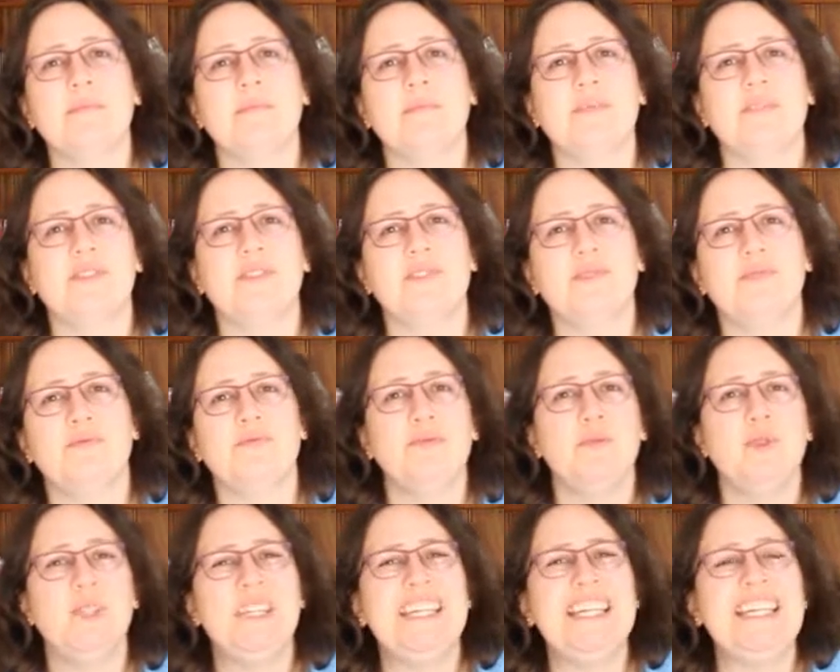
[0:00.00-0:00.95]
sort of
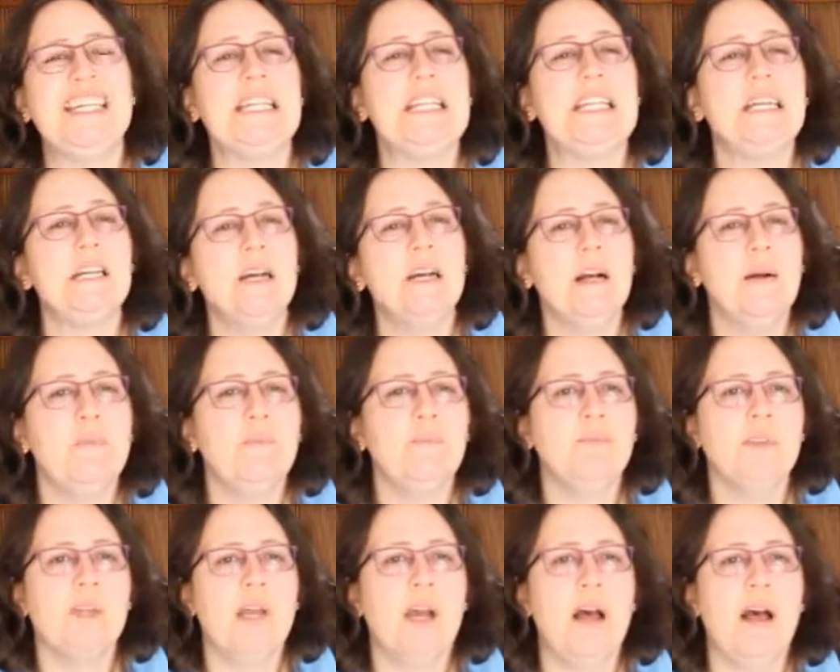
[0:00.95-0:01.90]
routine.
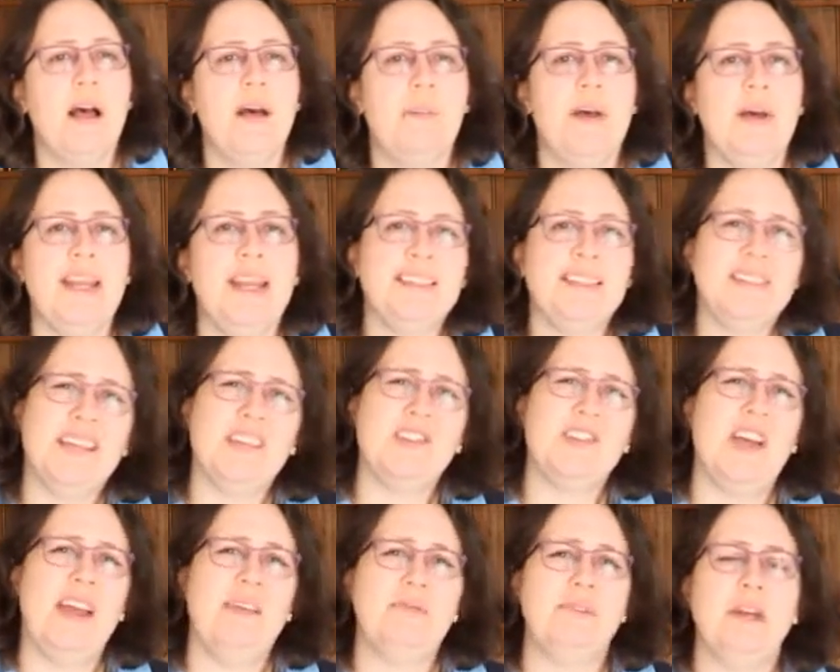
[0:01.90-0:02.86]
And as such,
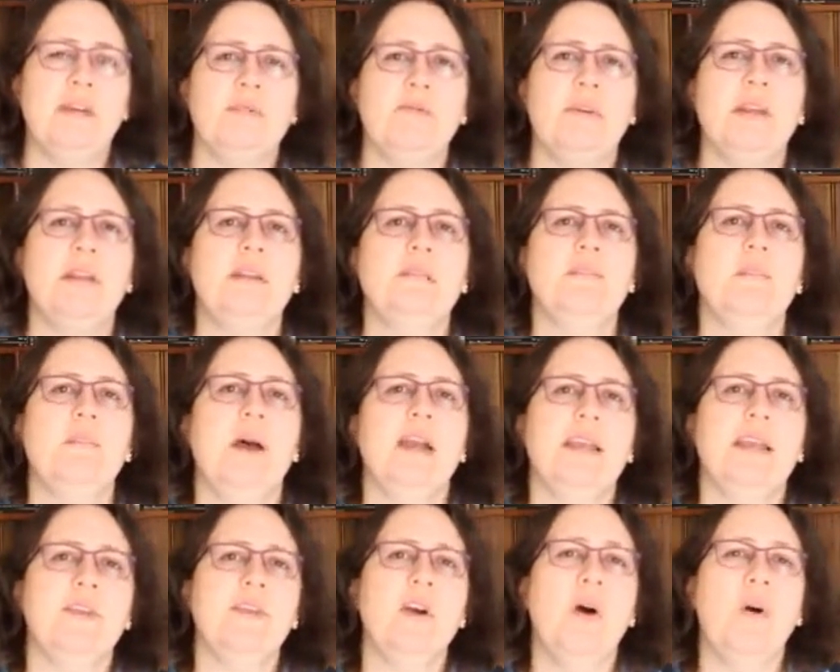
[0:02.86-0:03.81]
I have downgraded
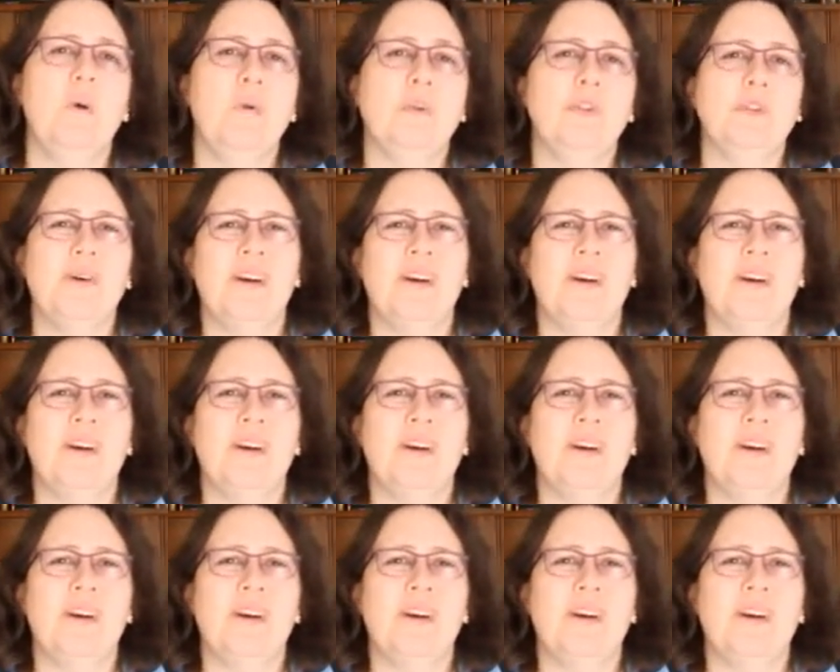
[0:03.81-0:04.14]
my goal to